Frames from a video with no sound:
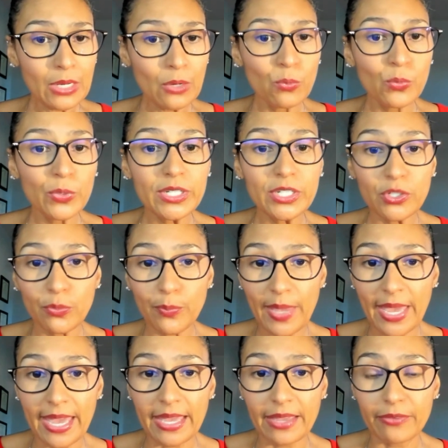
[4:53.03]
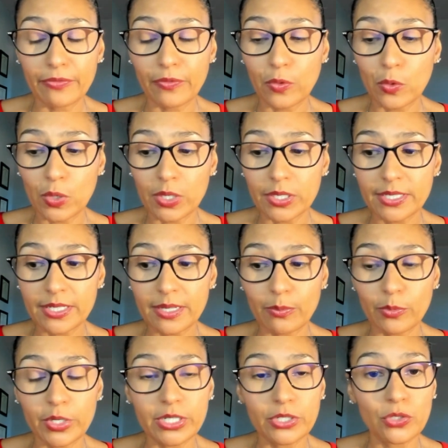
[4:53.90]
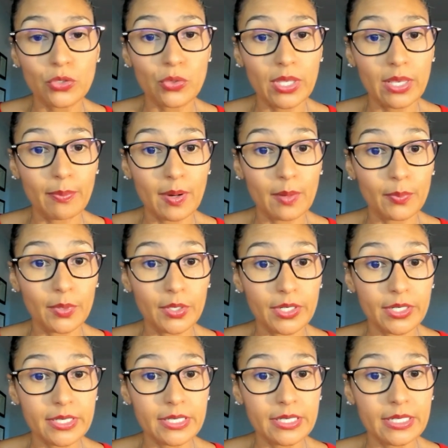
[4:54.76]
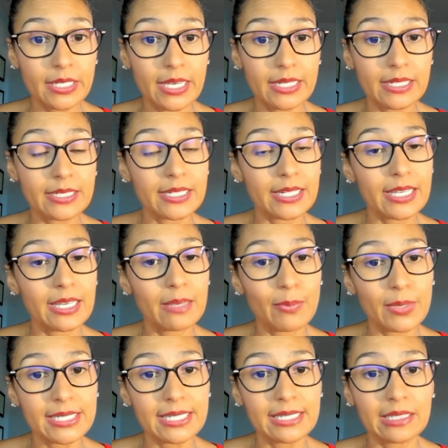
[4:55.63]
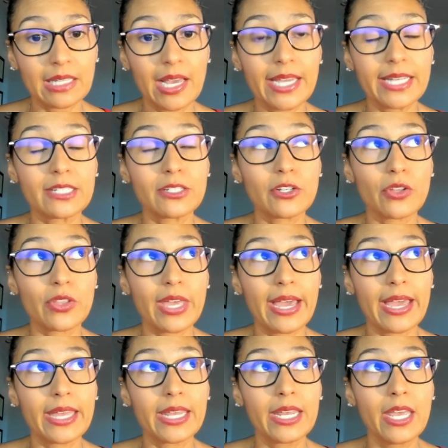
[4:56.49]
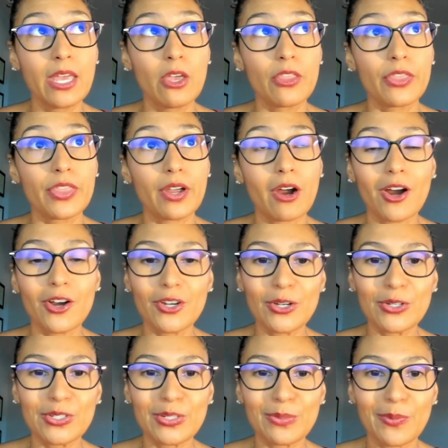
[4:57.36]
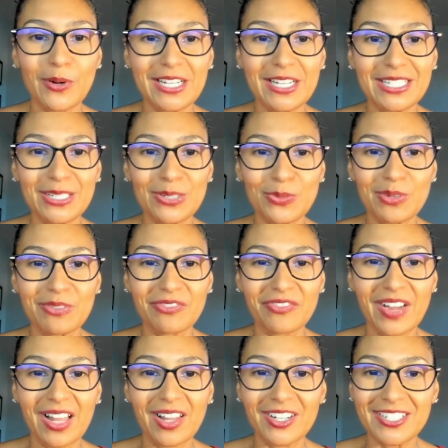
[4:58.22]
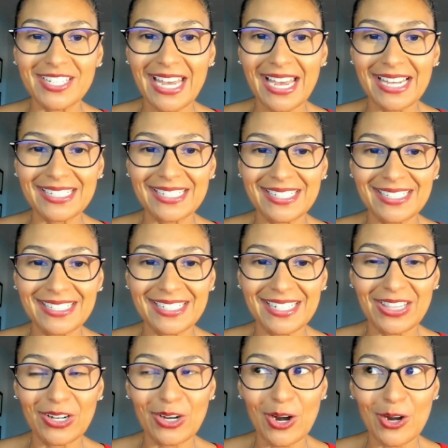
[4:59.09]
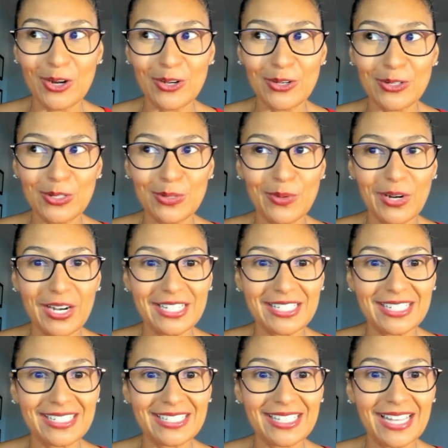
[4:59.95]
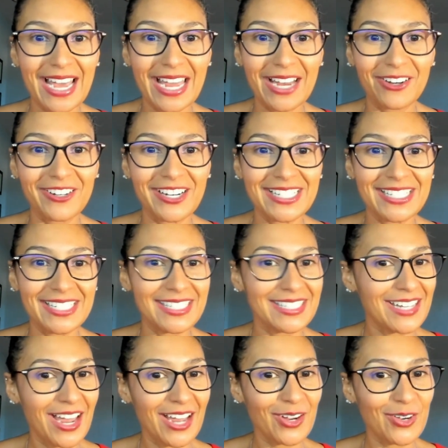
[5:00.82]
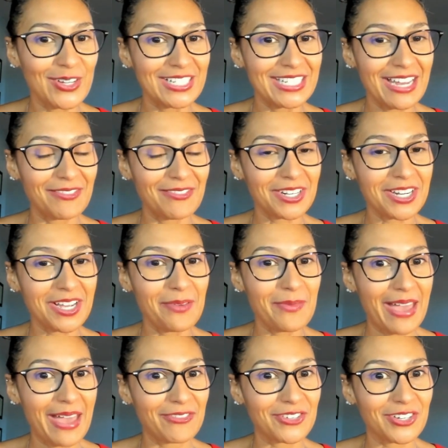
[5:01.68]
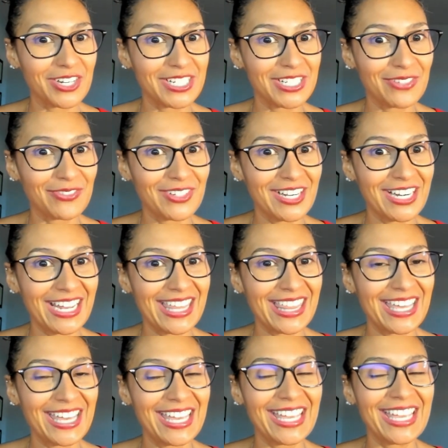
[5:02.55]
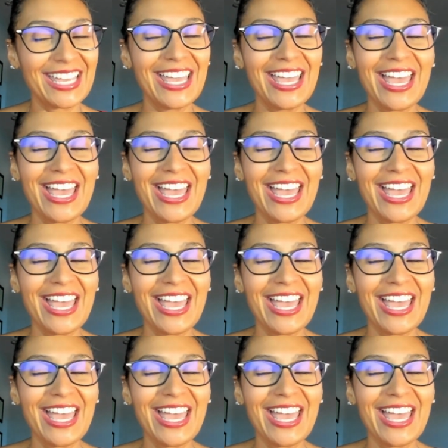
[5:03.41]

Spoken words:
We do pay for someone to keep our books and to keep us in line so that there are no surprises when we file our taxes, and there are no surprises. The IRS is not going to ever come after us for anything.